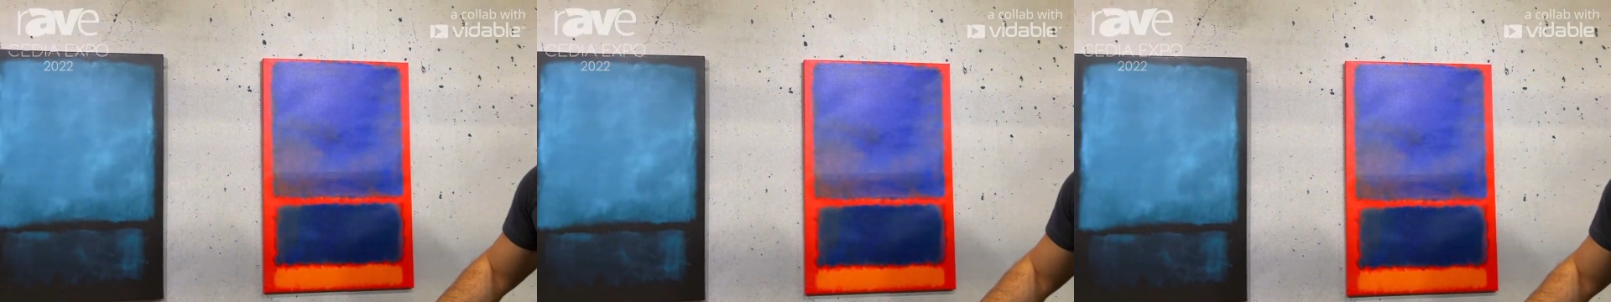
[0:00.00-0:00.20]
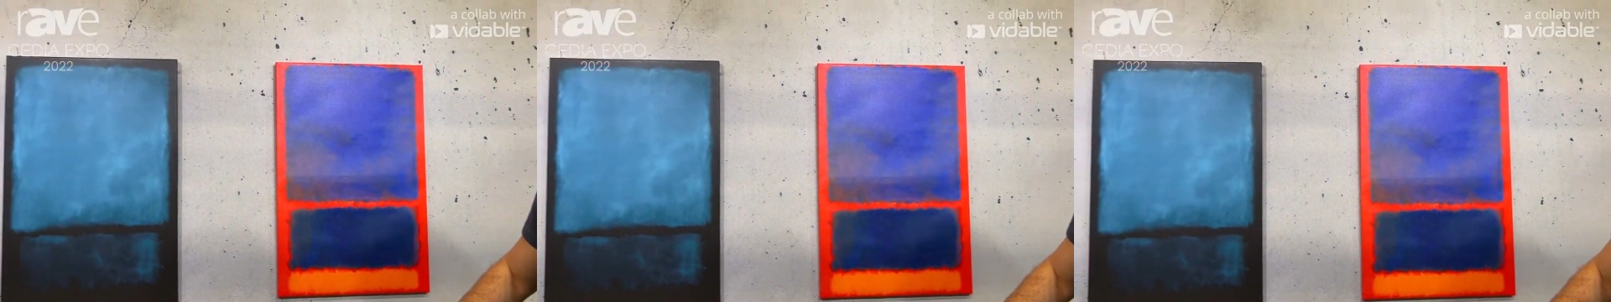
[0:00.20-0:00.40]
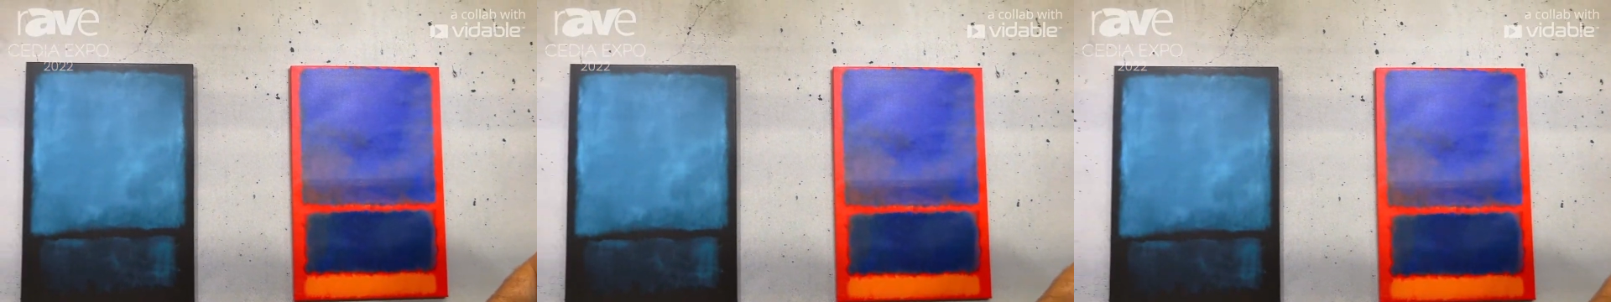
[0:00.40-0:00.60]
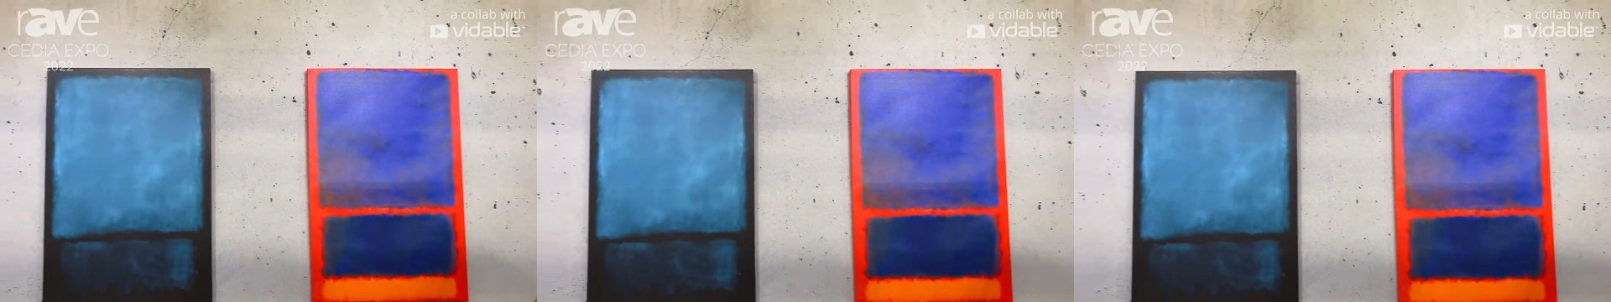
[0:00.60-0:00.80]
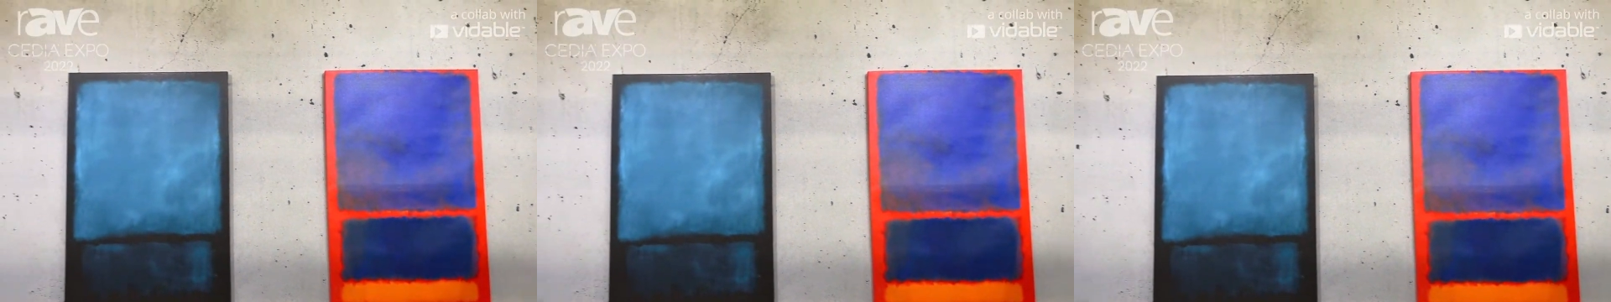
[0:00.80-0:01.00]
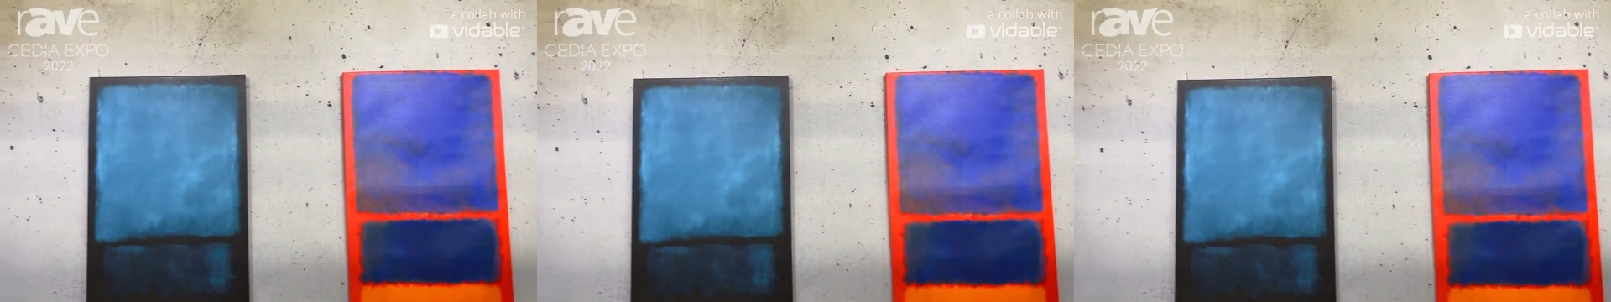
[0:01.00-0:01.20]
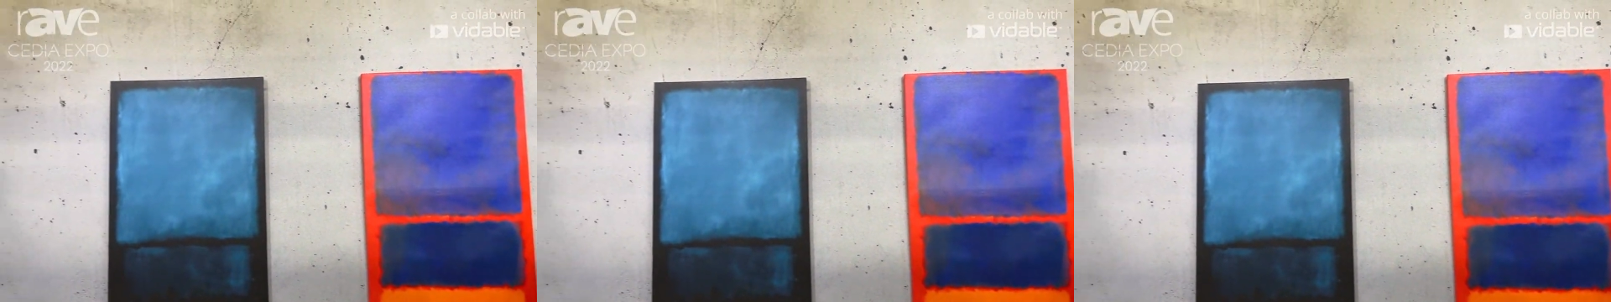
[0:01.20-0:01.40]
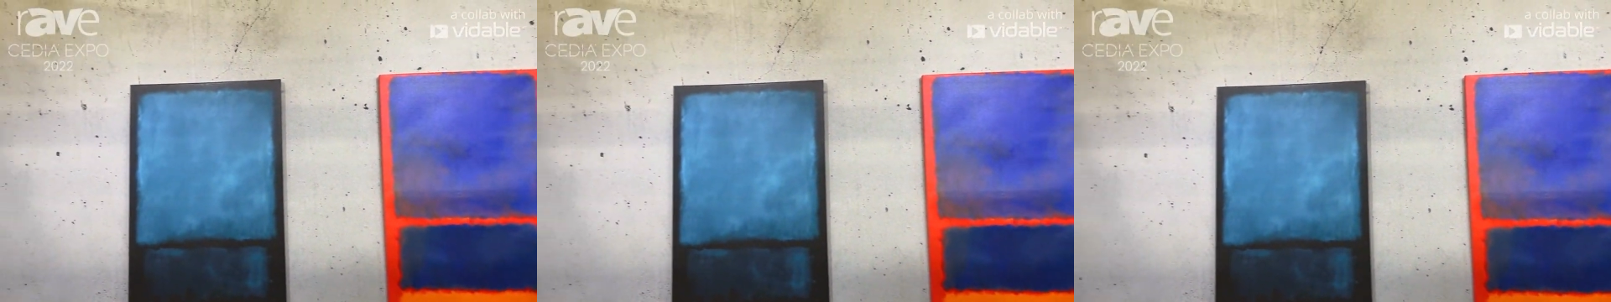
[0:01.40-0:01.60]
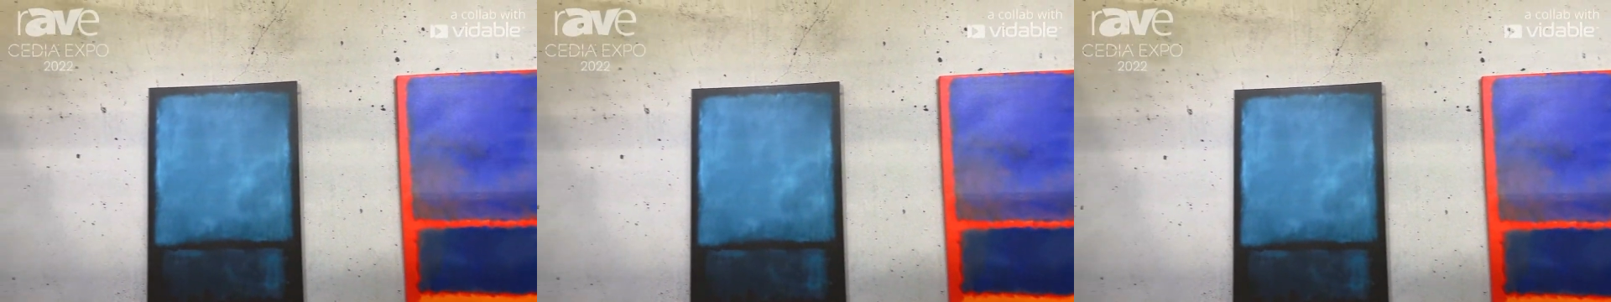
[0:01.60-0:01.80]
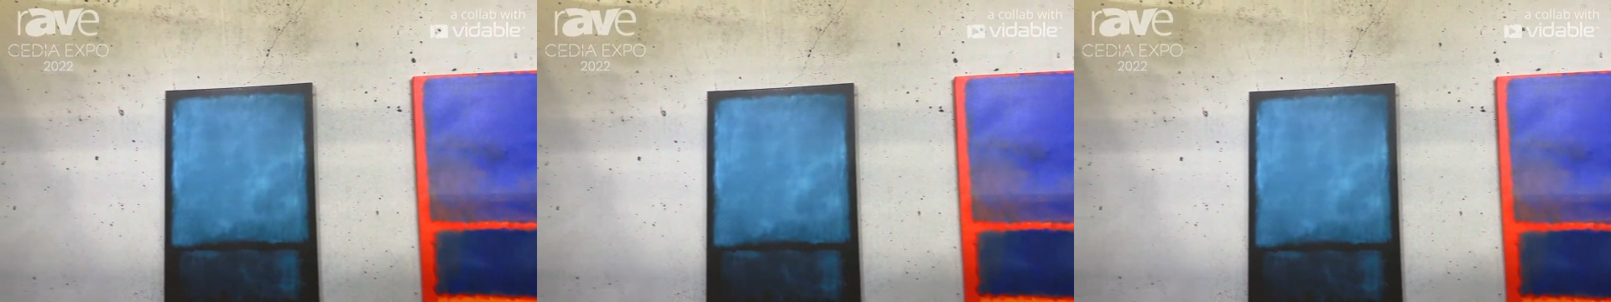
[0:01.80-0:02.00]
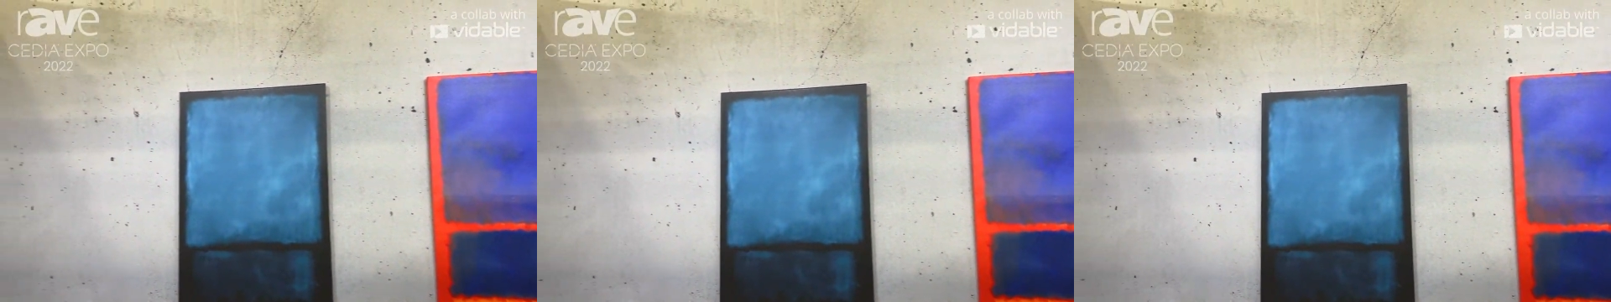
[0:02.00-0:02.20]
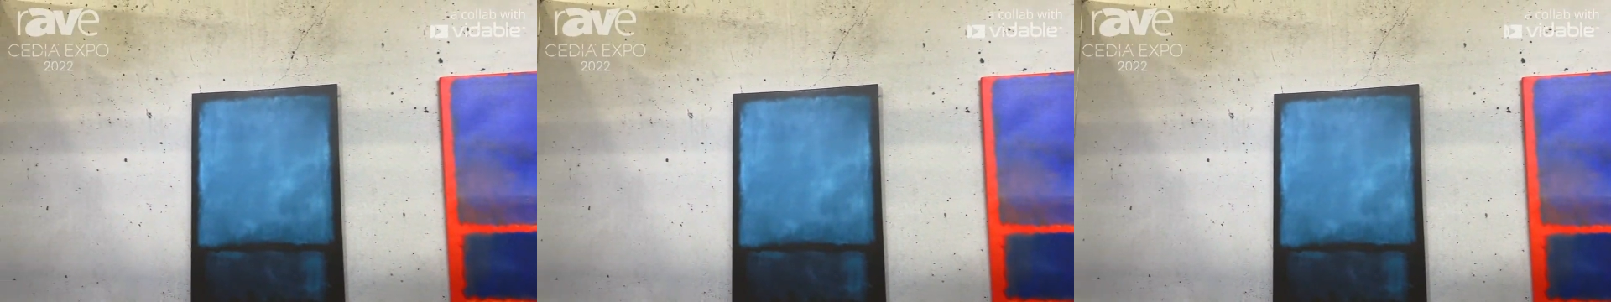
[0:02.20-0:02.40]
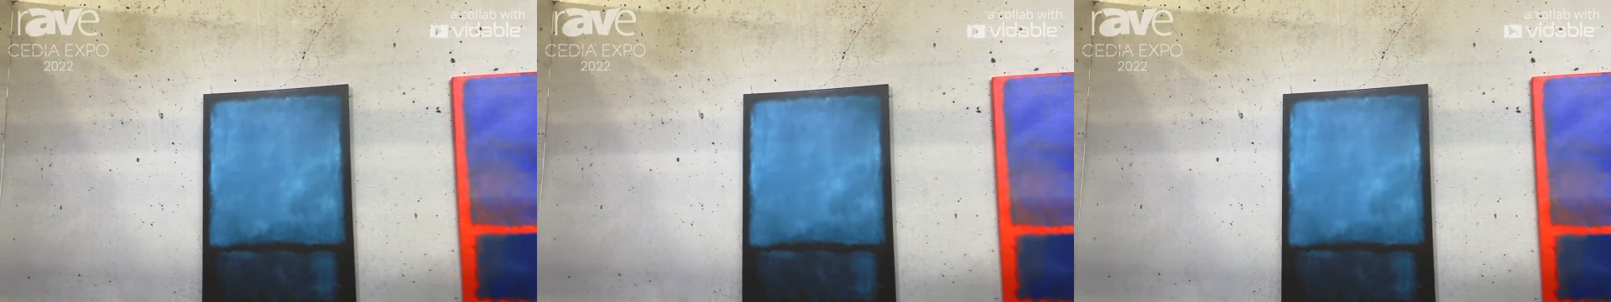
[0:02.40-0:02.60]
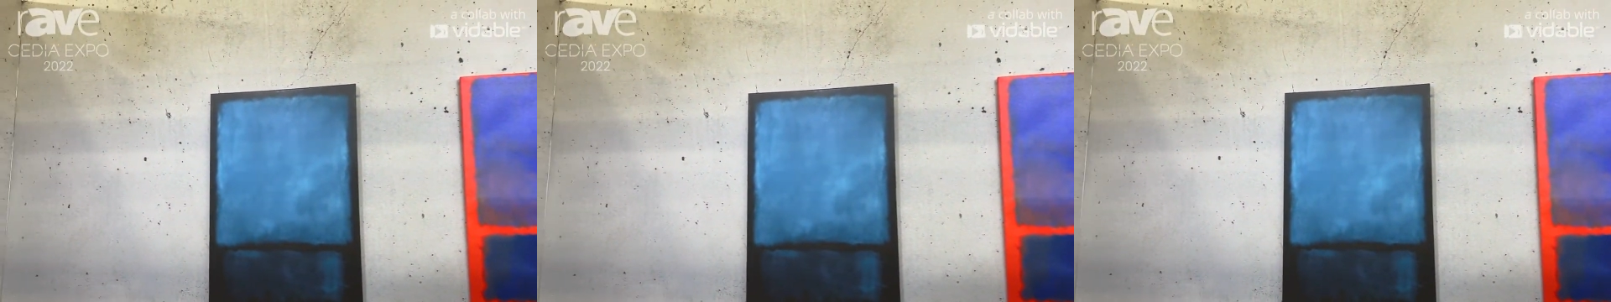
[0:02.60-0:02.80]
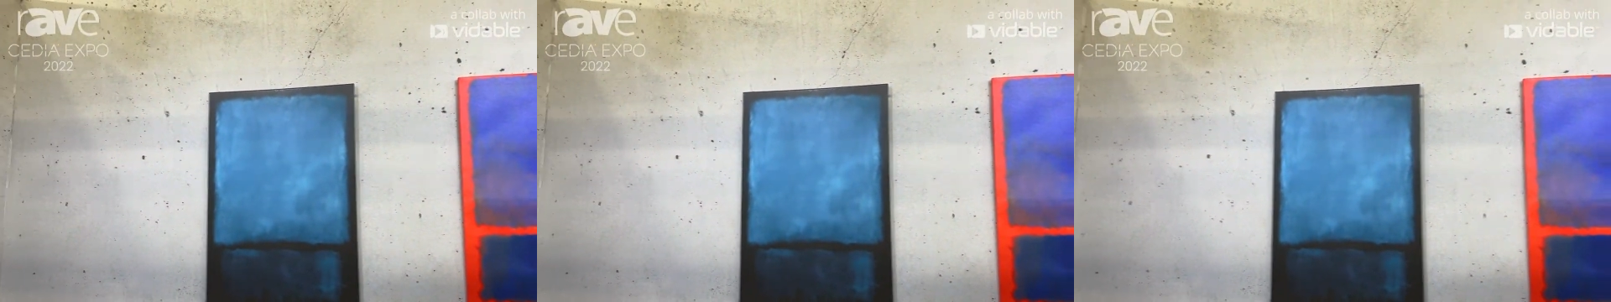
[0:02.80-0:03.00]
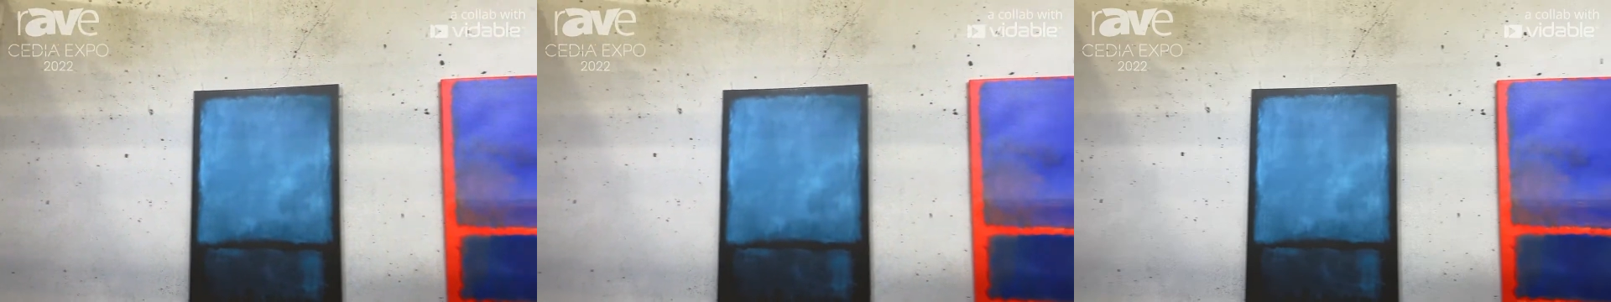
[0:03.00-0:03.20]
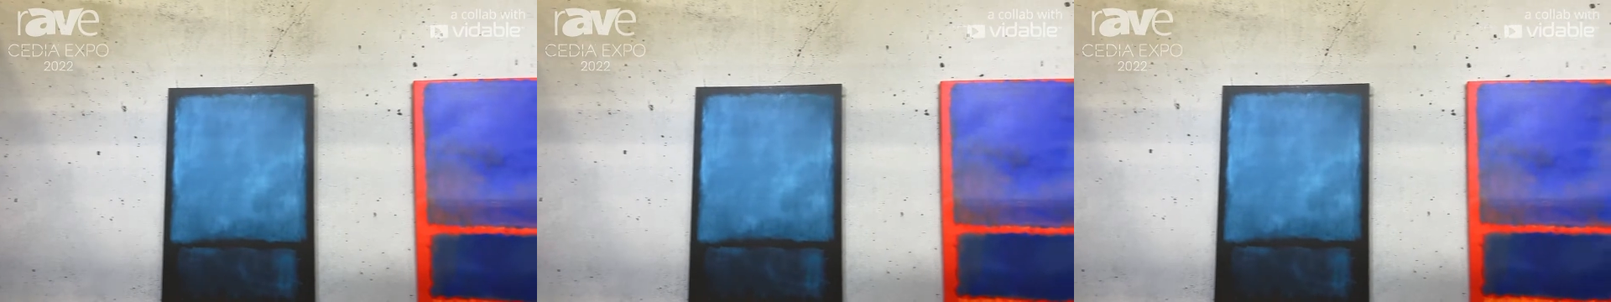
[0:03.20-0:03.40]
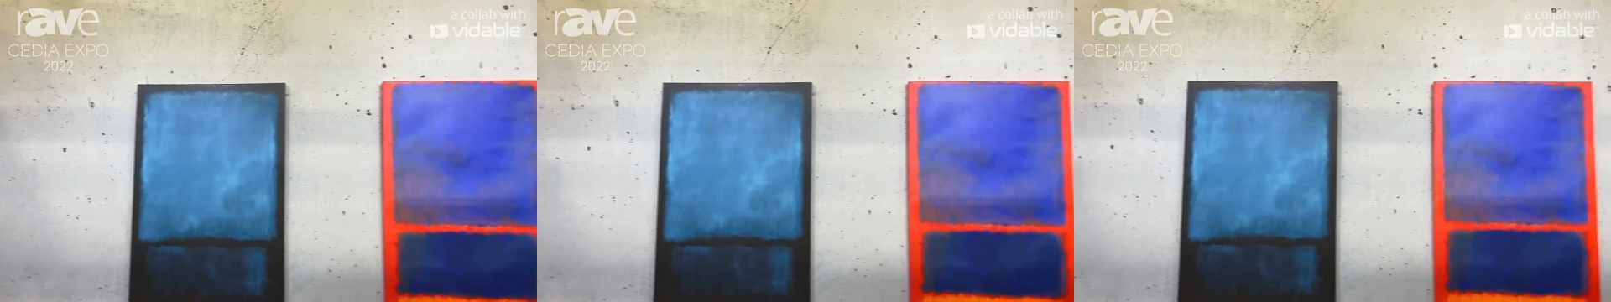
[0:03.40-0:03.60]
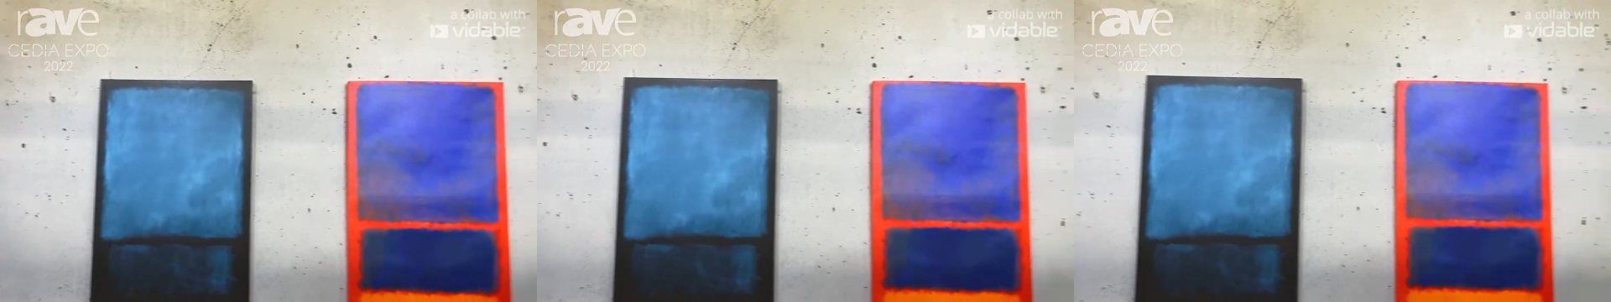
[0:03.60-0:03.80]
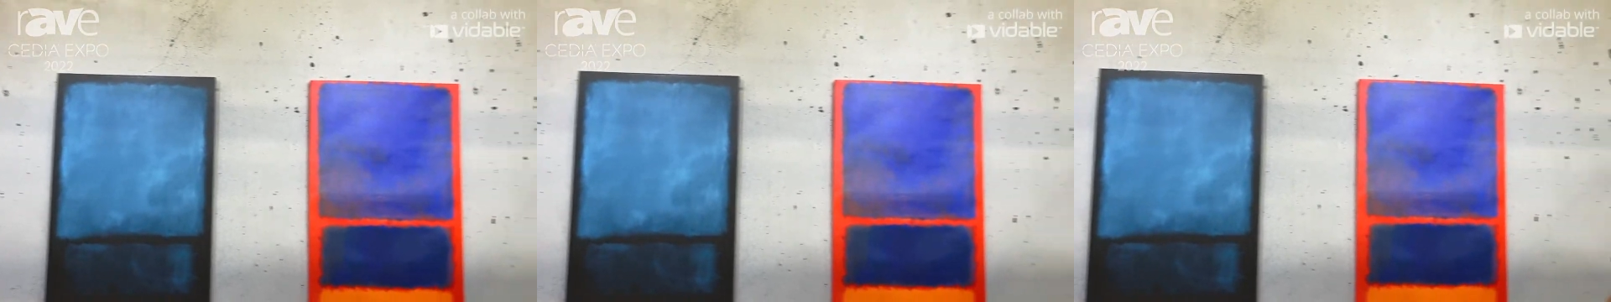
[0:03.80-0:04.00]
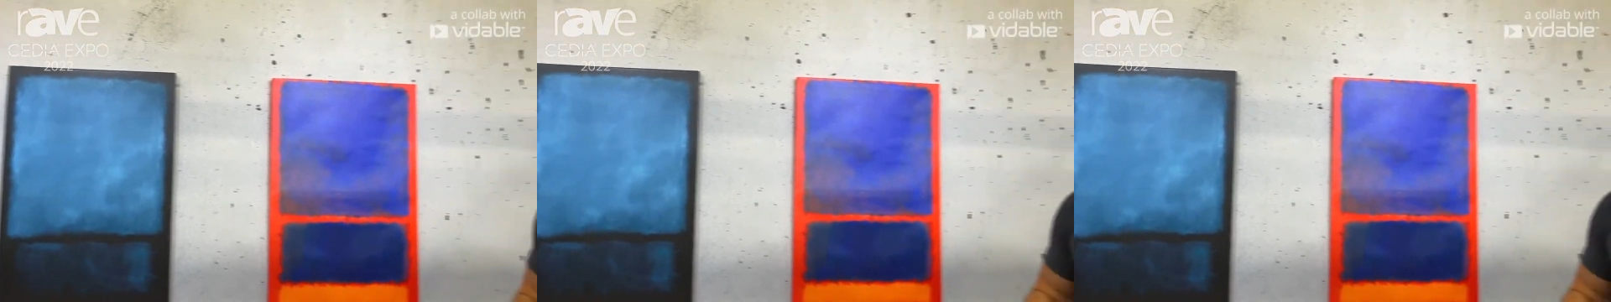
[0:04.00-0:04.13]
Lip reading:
[unreadable: no face in view]